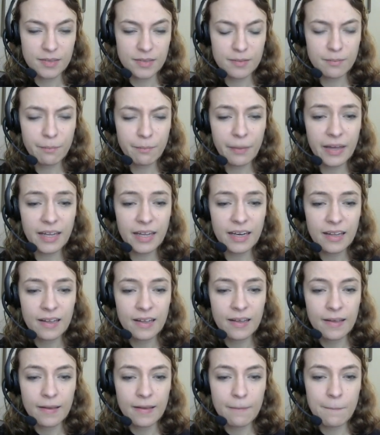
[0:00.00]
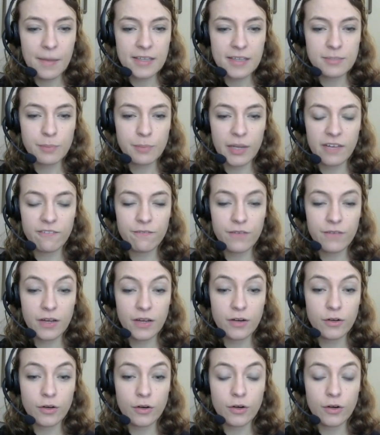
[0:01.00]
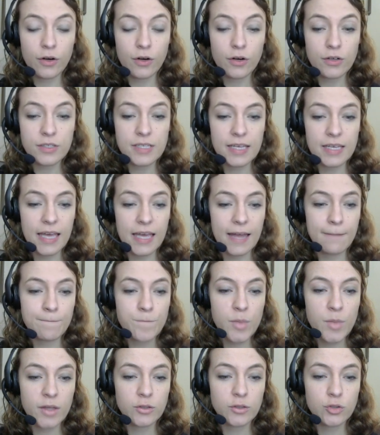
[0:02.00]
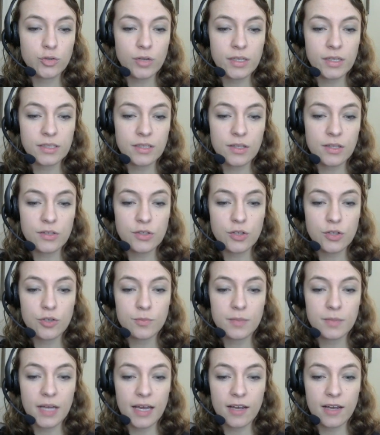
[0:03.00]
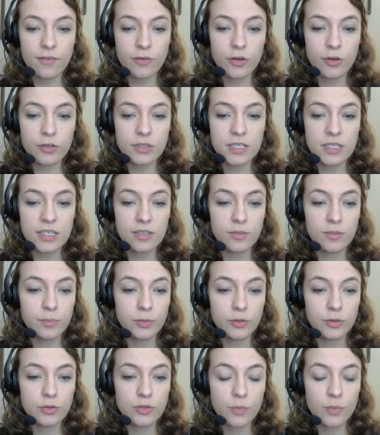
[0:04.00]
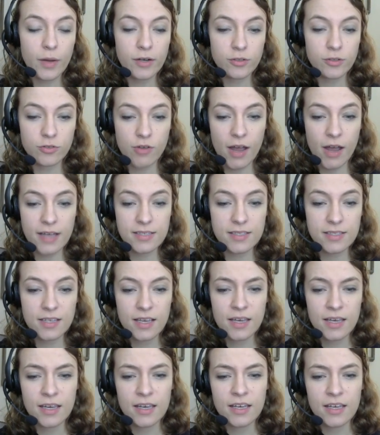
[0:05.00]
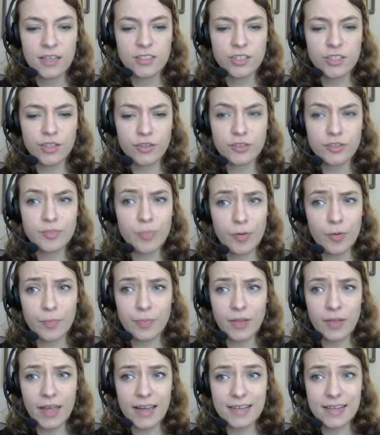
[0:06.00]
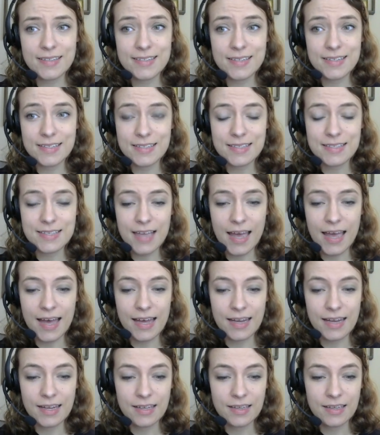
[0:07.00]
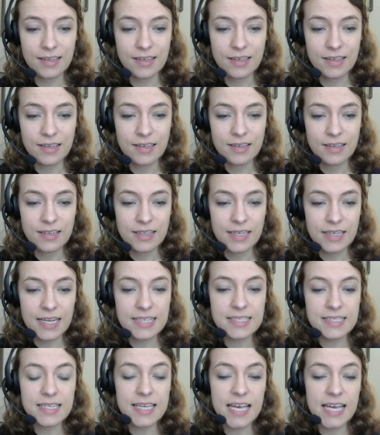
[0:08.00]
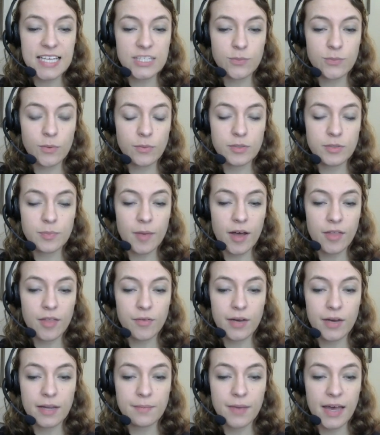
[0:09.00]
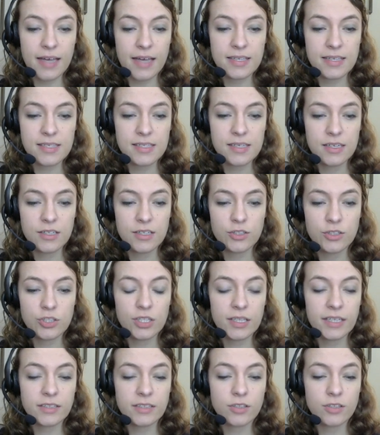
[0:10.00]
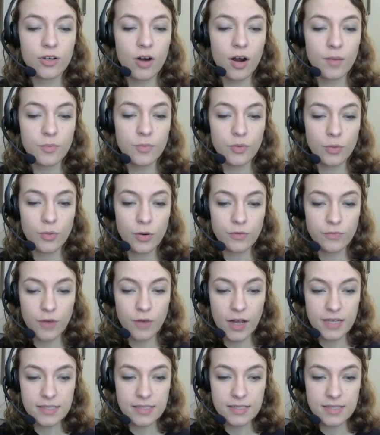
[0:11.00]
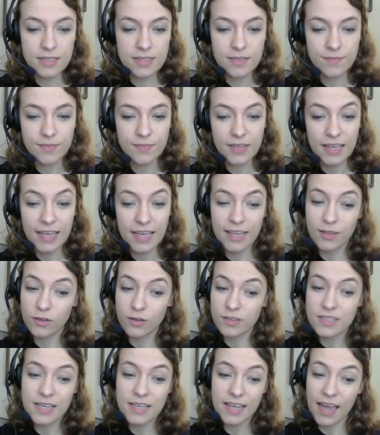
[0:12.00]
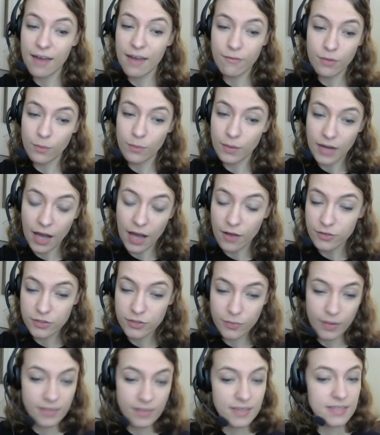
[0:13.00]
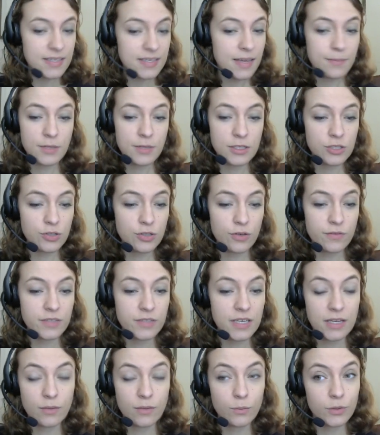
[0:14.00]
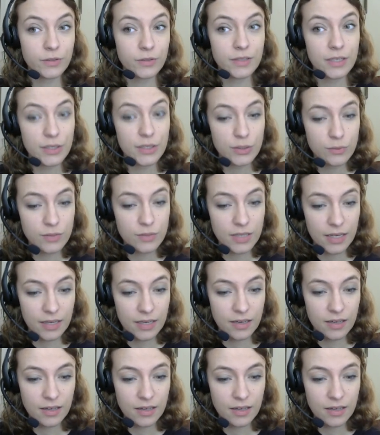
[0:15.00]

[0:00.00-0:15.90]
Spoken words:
But Bess fingered her curls again and straightened the scoop neck of her teal blue sweater dress. She looked perplexed and sad. Nancy guessed what was bothering Bess. She linked her arm through her friend's. "It looks like everyone else read the same issue of Teen World that you did."